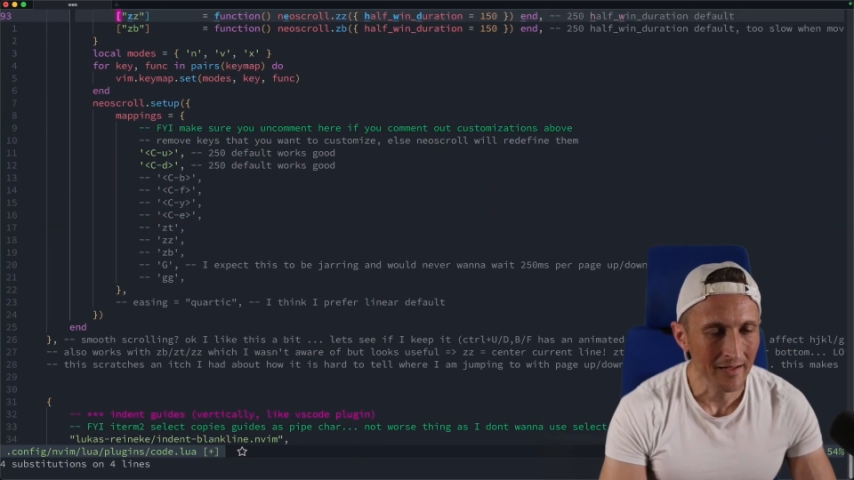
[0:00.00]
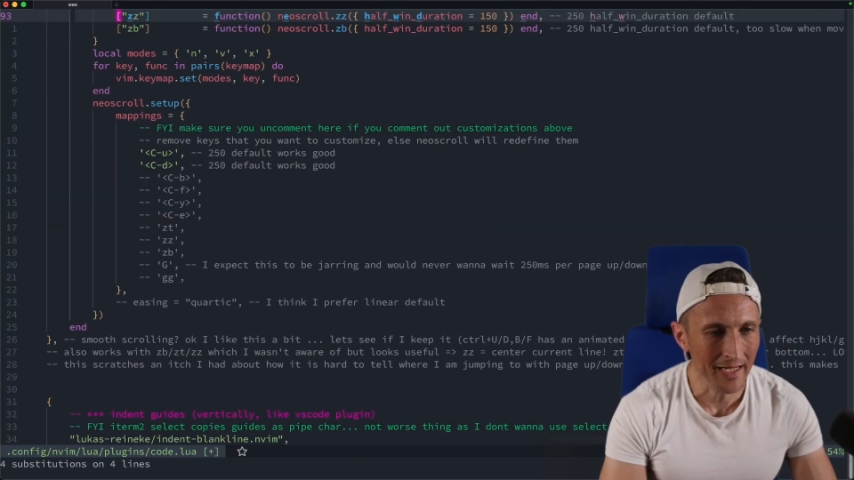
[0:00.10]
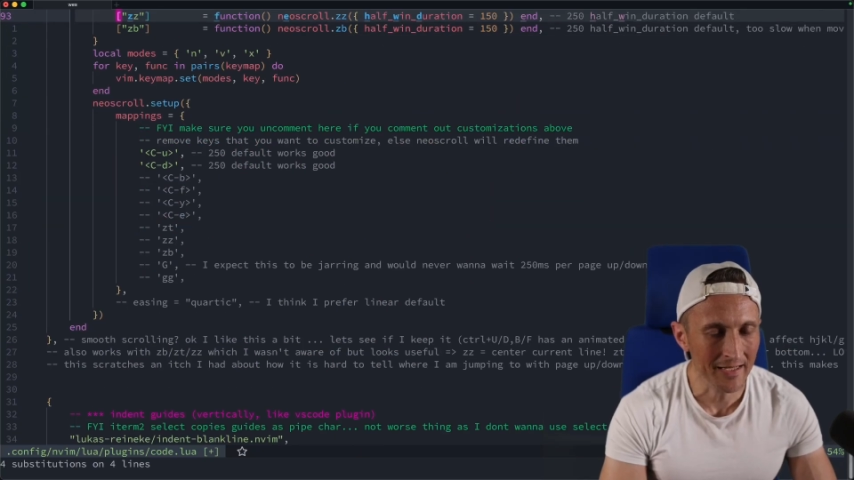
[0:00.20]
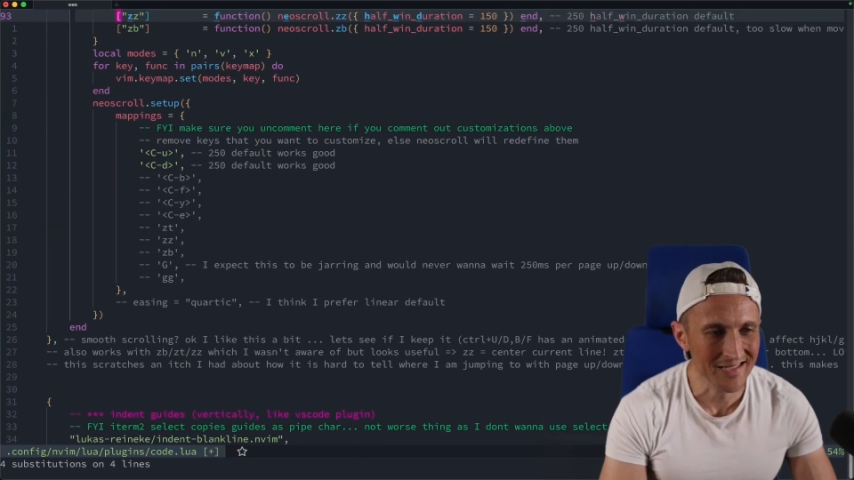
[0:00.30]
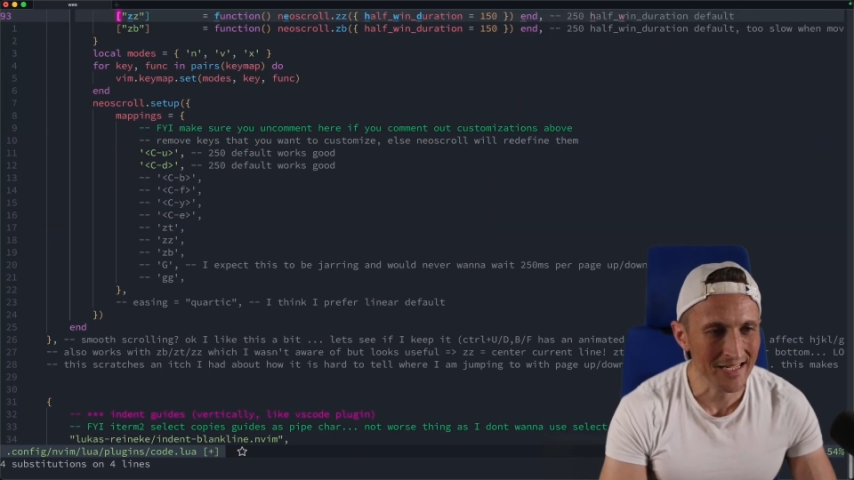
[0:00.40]

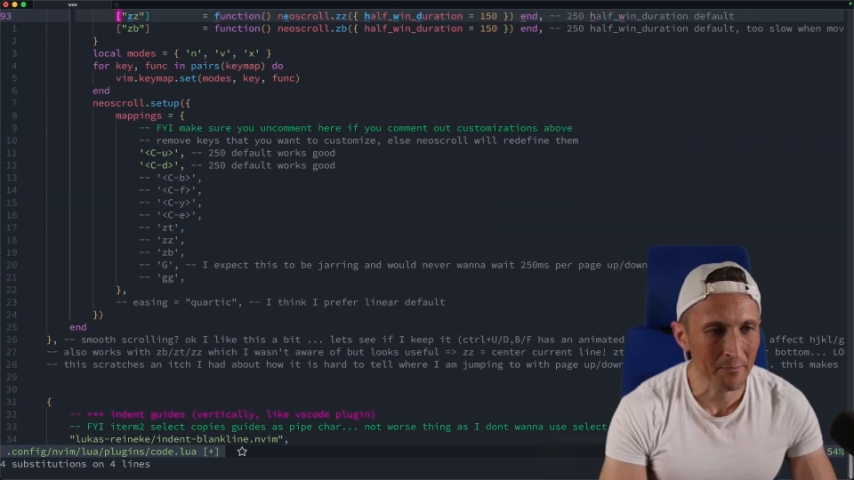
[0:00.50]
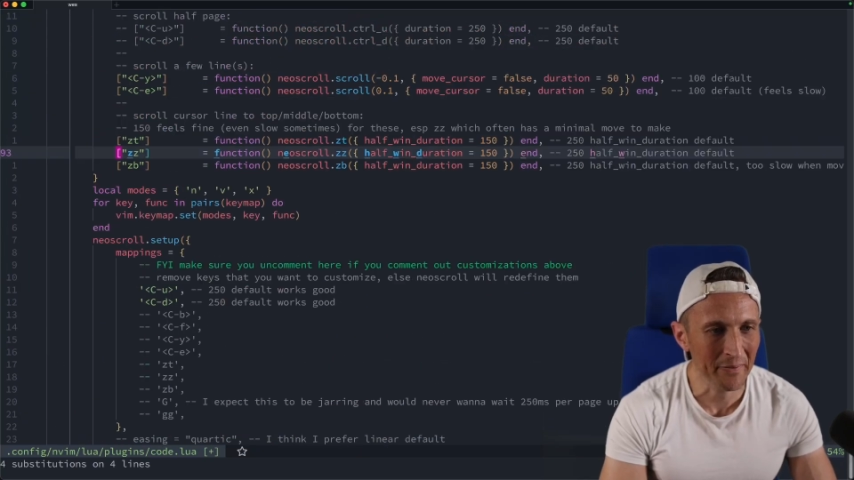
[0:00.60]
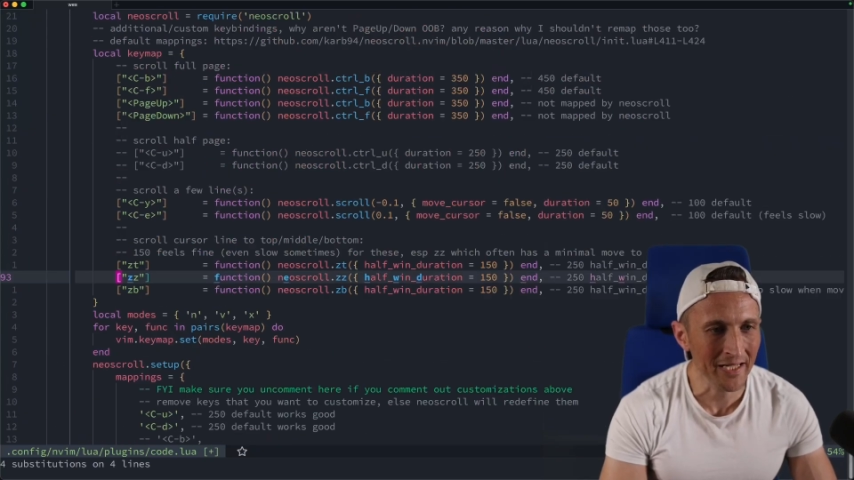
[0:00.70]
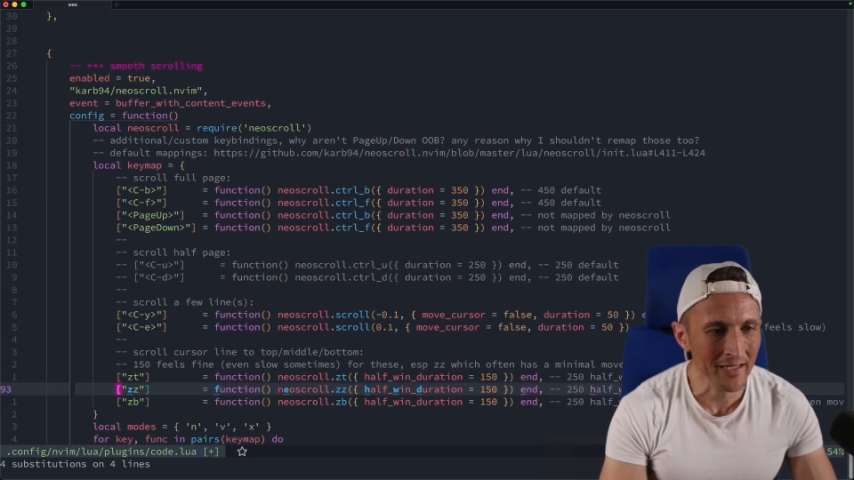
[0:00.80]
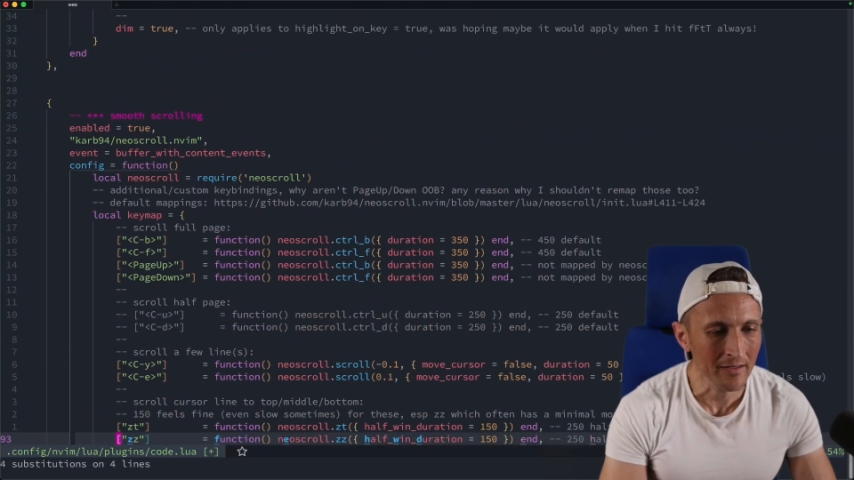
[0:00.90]
and
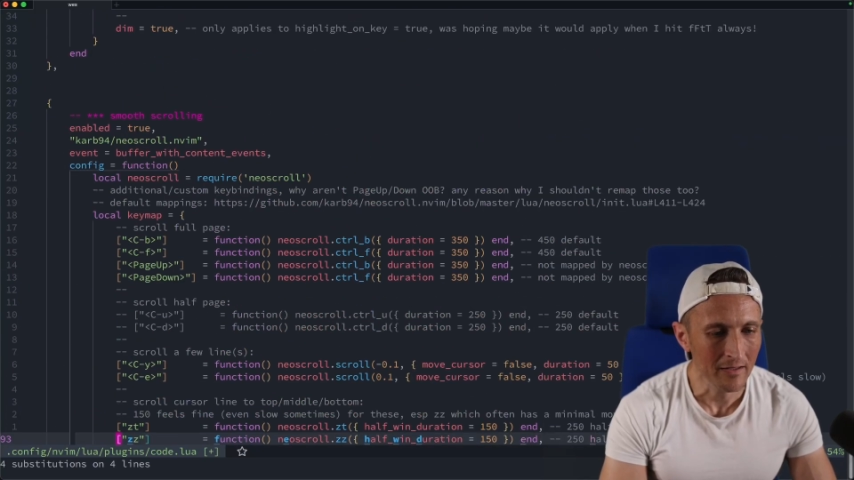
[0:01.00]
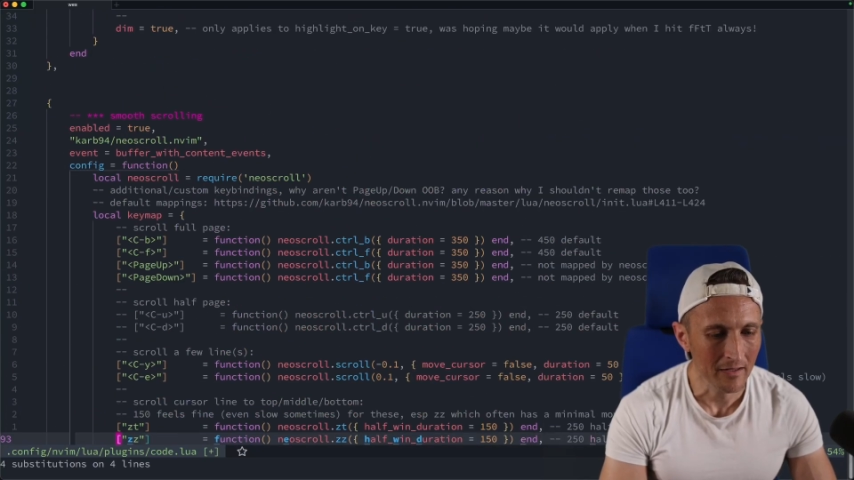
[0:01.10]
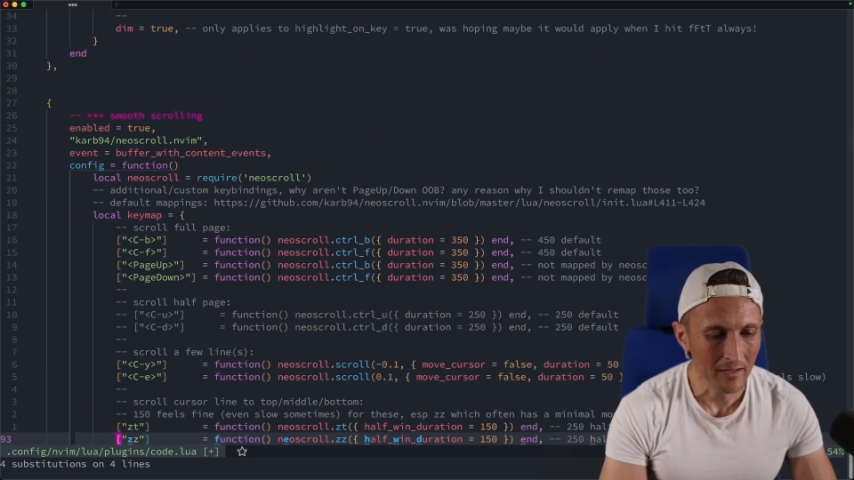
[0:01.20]
ZB.